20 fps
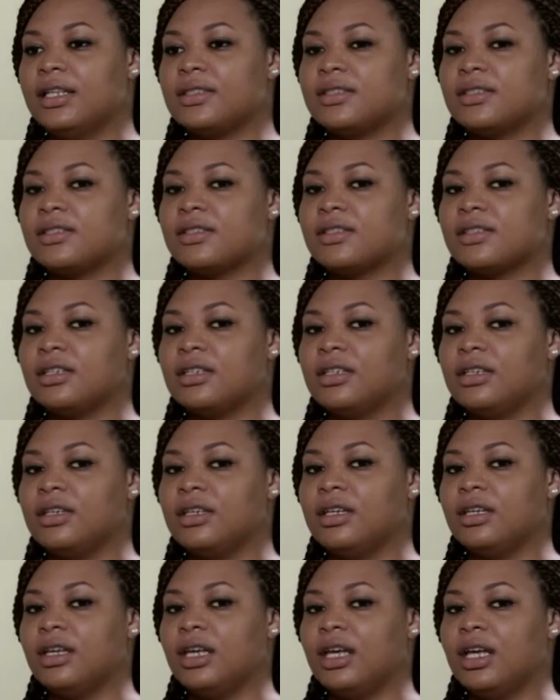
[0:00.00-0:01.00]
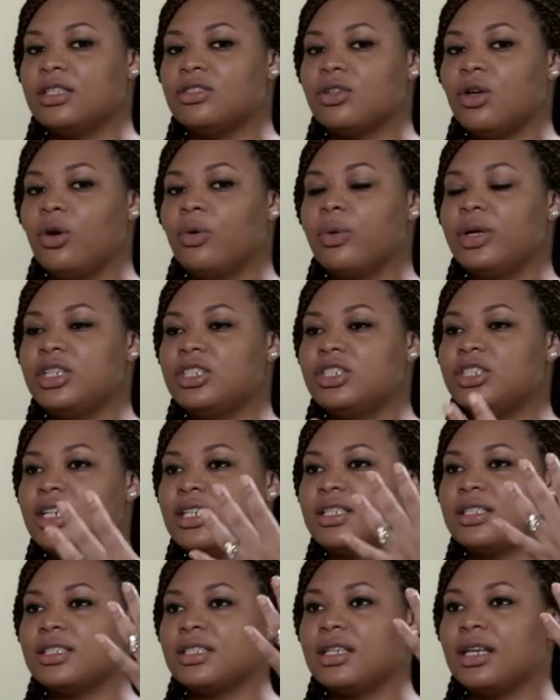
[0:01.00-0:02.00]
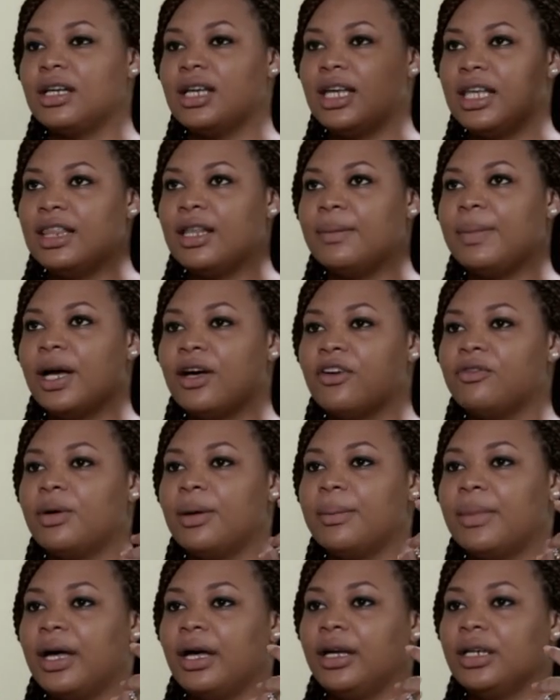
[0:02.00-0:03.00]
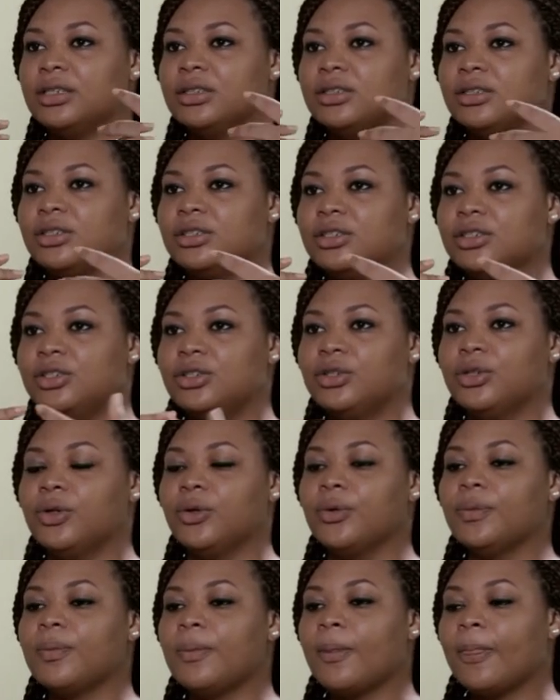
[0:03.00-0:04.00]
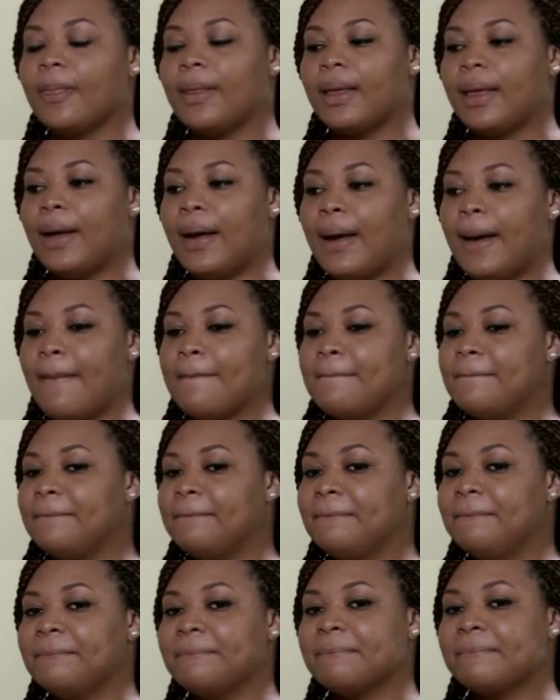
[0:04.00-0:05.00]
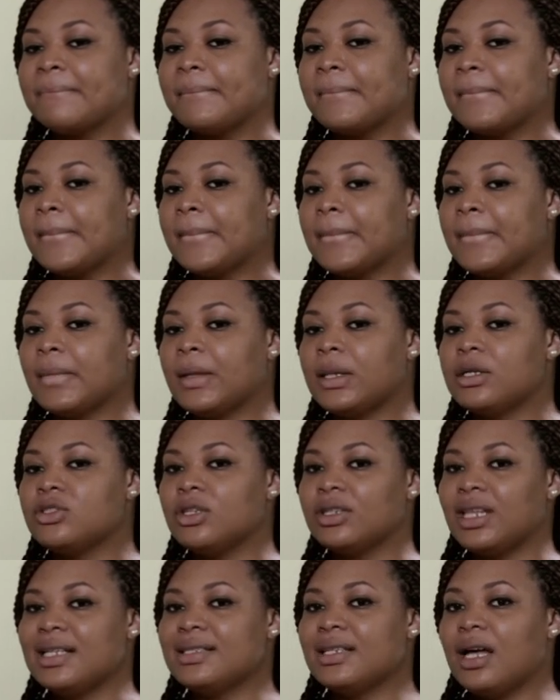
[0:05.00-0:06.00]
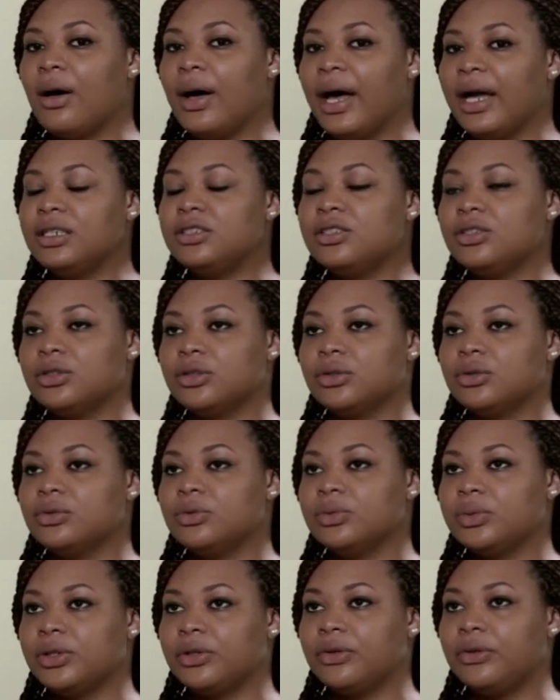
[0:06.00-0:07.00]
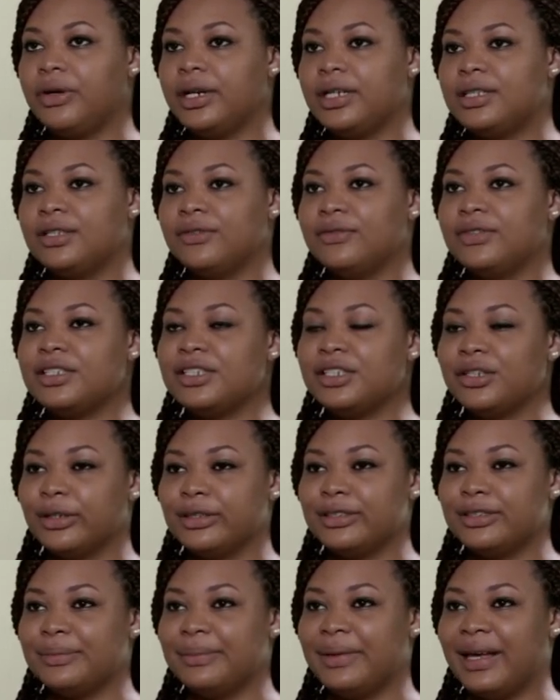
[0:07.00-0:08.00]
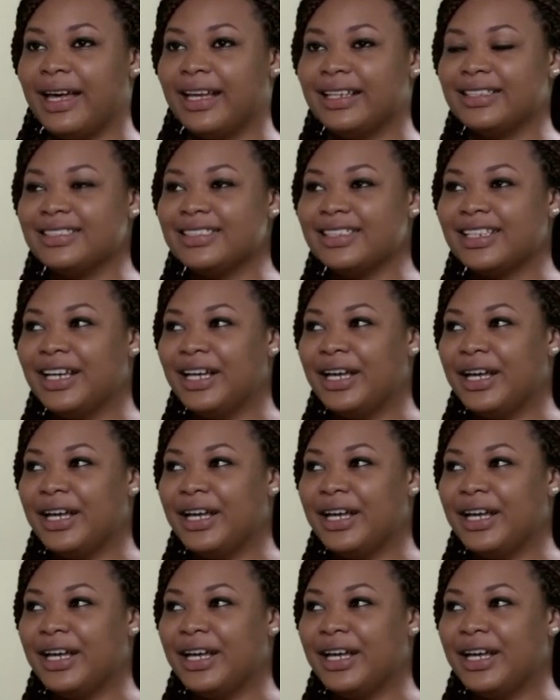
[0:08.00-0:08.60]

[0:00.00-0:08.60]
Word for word: It's always just in the back of my mind, you know. So that's how I deal with creativity on demand.